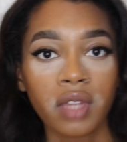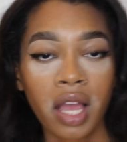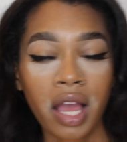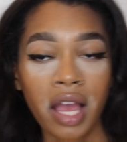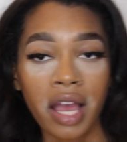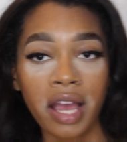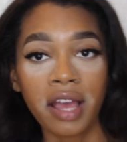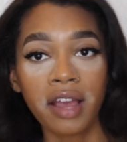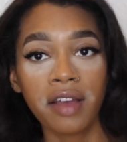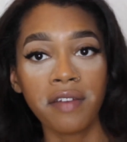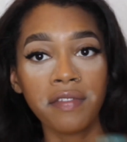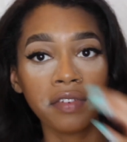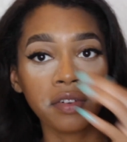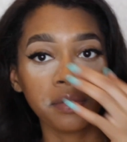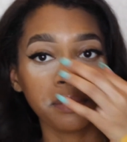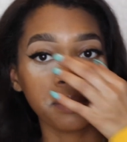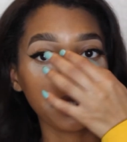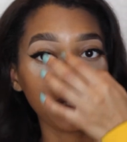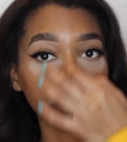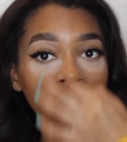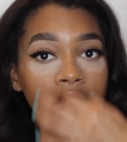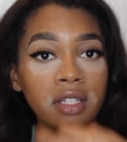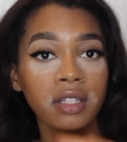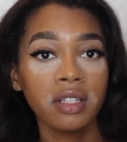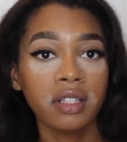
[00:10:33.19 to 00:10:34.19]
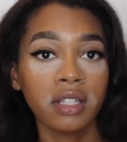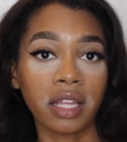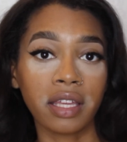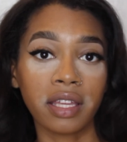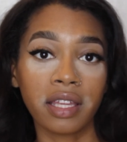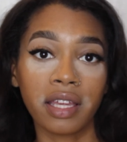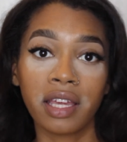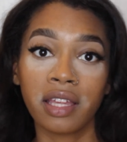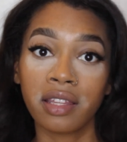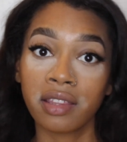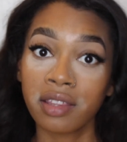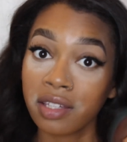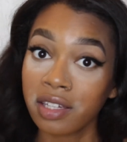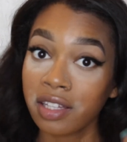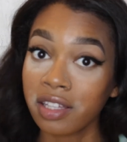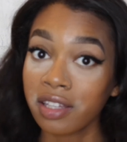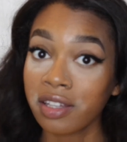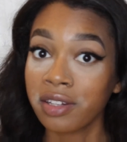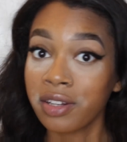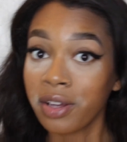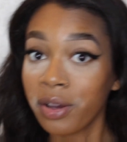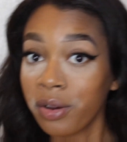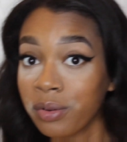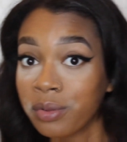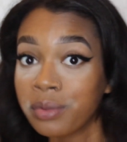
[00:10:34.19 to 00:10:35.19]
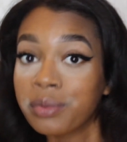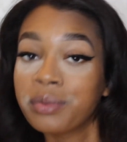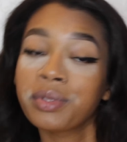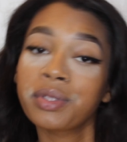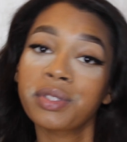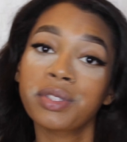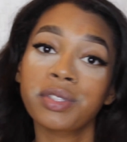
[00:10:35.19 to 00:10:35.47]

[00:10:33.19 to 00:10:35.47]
I have a big like ethnic nose,